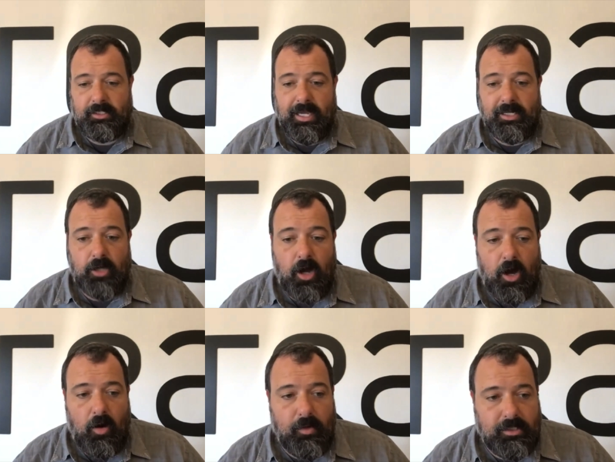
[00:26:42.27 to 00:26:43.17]
That is
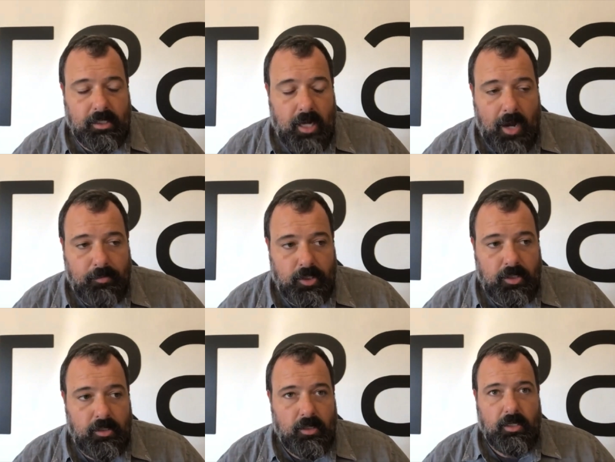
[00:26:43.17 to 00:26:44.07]
always an
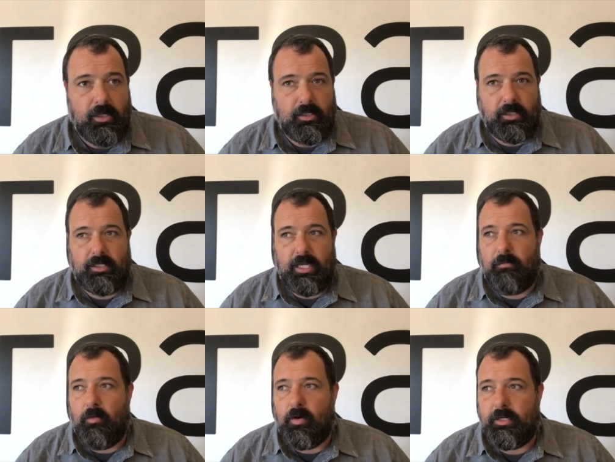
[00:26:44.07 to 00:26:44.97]
option to take
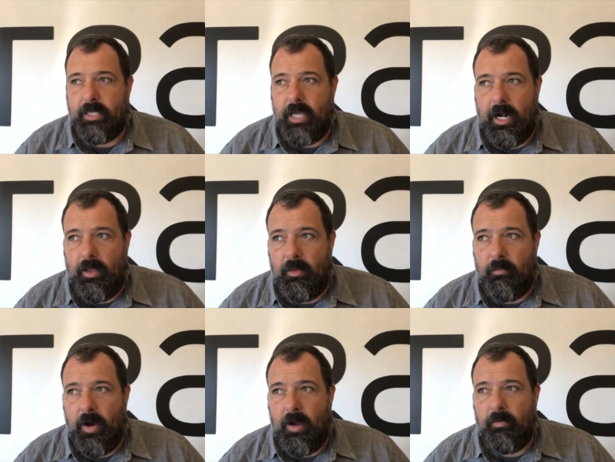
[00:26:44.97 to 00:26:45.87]
more debt on the
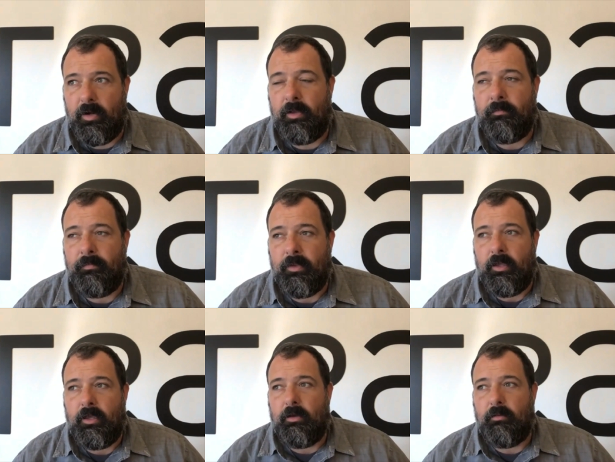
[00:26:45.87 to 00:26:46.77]
property.
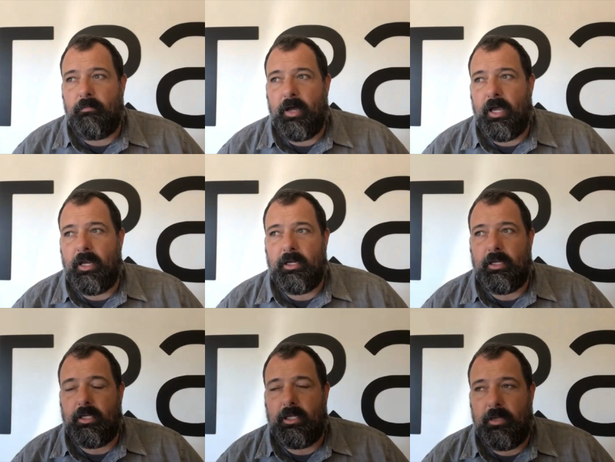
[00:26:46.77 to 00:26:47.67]
But
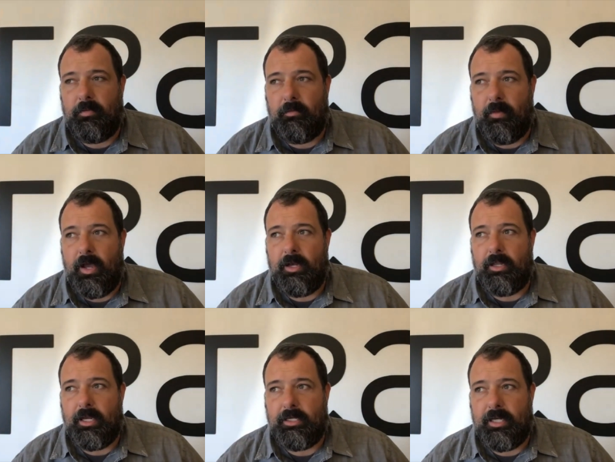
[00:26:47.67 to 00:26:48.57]
keep in mind
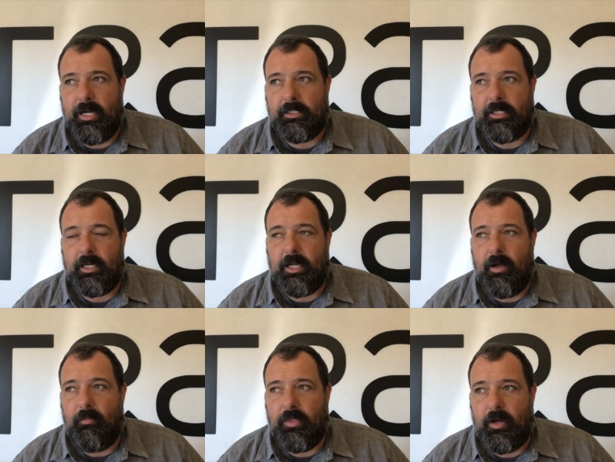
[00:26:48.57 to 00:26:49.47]
that debt is going to
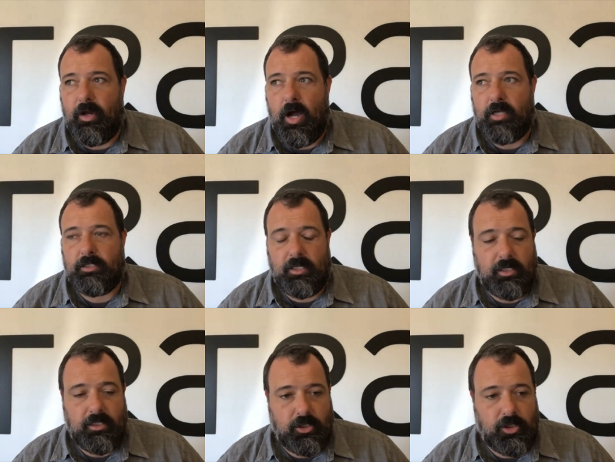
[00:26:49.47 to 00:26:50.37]
come with a cost in
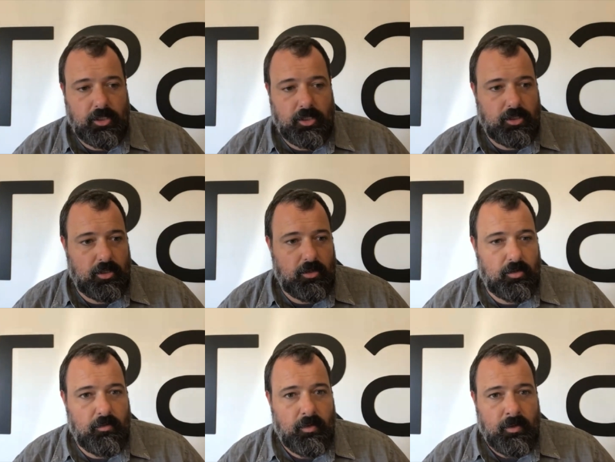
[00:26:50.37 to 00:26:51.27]
addition
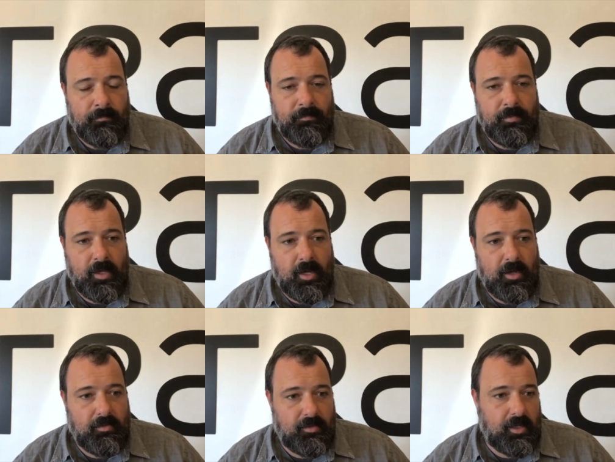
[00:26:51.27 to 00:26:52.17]
to
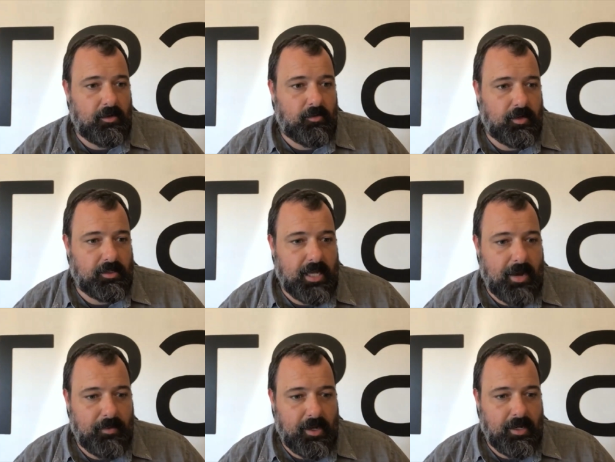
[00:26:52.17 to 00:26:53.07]
the the increased
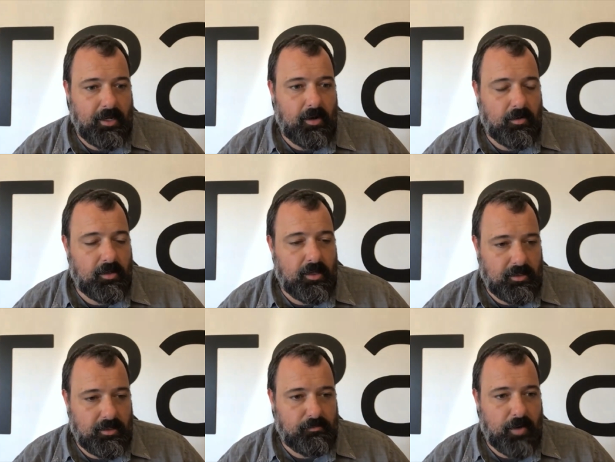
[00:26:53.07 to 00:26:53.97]
cap gain or the
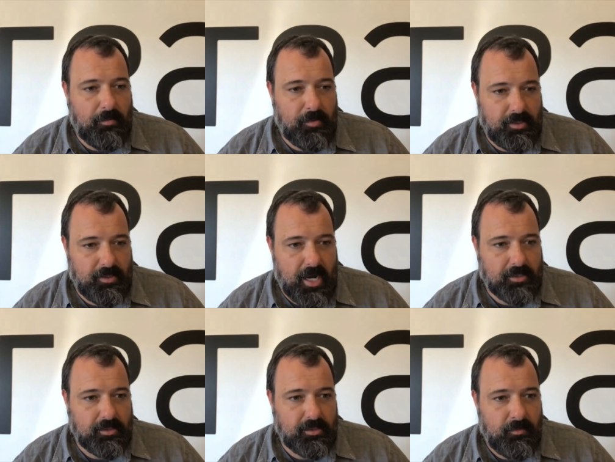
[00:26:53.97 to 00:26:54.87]
property
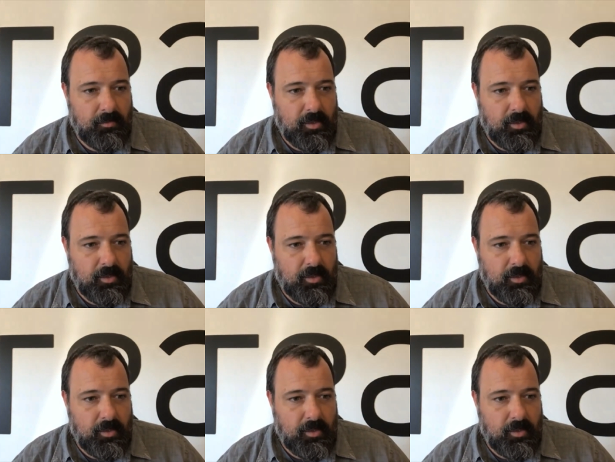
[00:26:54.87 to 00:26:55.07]
taxes.